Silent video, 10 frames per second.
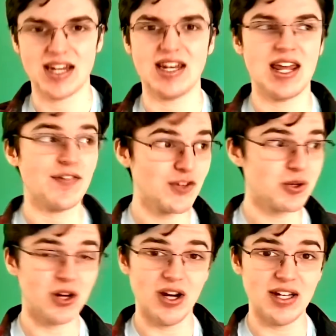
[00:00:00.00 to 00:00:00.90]
And if you
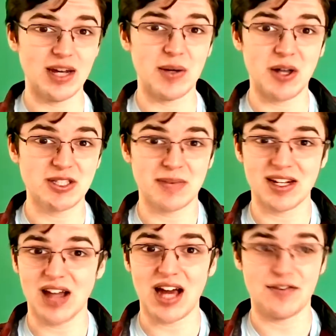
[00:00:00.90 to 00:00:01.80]
could, it would also mean
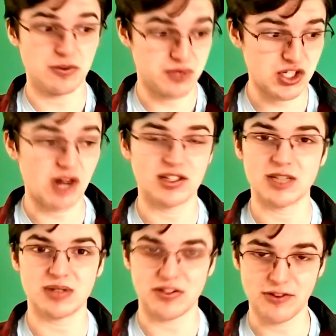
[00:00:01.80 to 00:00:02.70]
a lot if you shared
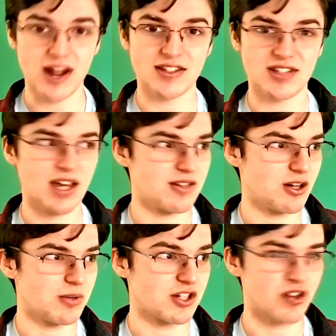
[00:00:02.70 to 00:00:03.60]
this with a friend, so that,
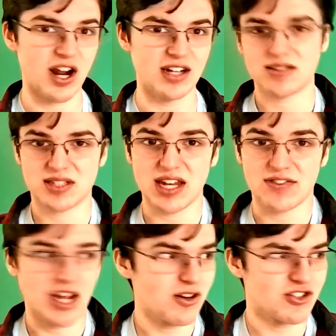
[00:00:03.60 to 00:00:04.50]
we can try and see
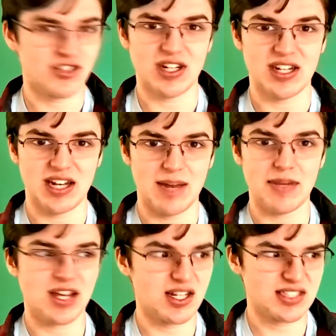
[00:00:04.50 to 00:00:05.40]
if they're interested in it,
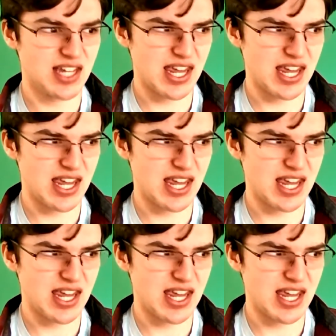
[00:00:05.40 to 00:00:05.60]
because